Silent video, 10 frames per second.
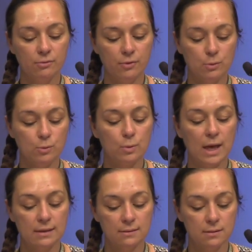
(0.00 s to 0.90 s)
revoked or
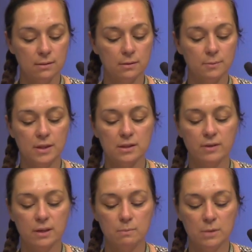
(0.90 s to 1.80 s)
cancelled because of
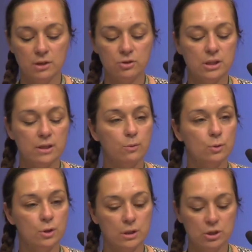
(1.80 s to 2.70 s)
an administrative or
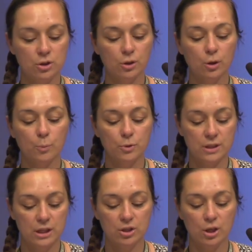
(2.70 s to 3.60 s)
judicial
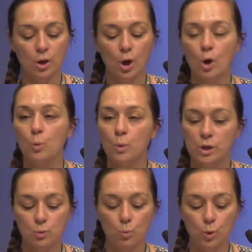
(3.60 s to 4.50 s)
procedure
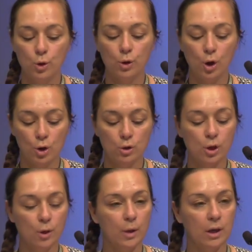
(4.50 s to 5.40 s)
which were
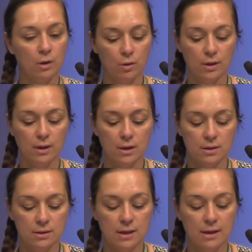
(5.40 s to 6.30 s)
ongoing on the
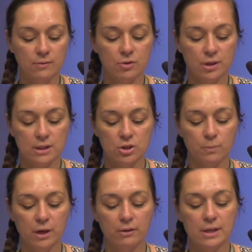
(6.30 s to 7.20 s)
last day of the transition
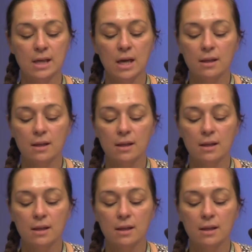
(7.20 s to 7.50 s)
period,